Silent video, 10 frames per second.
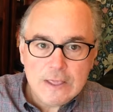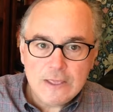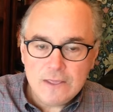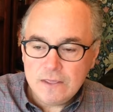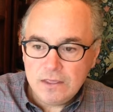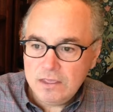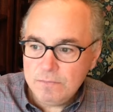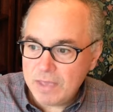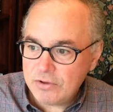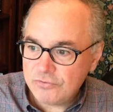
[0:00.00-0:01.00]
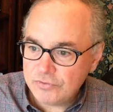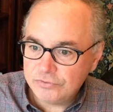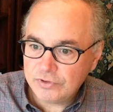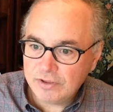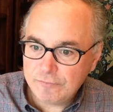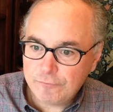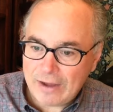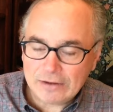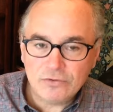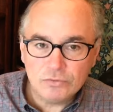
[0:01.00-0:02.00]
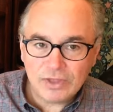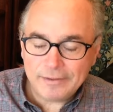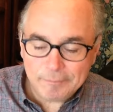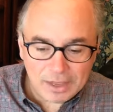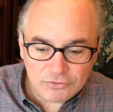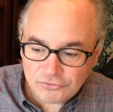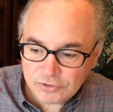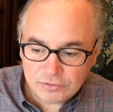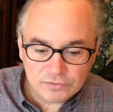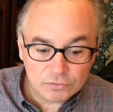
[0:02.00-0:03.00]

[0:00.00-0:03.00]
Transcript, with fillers: he, he measures uh, fractal dimensions.